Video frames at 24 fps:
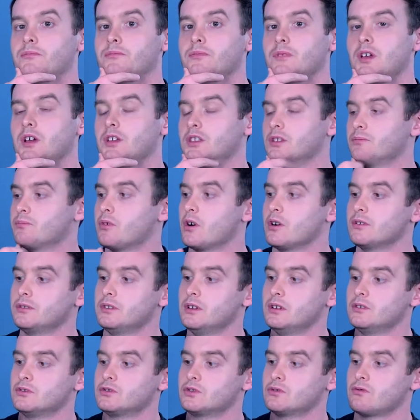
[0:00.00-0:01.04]
and the part
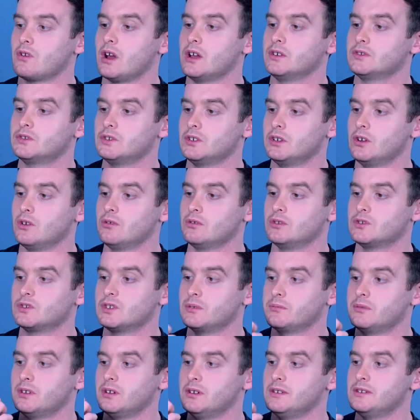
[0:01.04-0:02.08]
that tries to go to
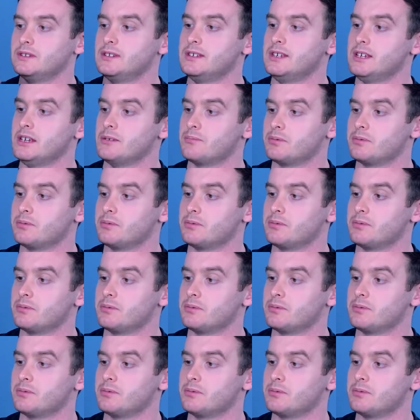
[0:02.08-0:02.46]
something deep.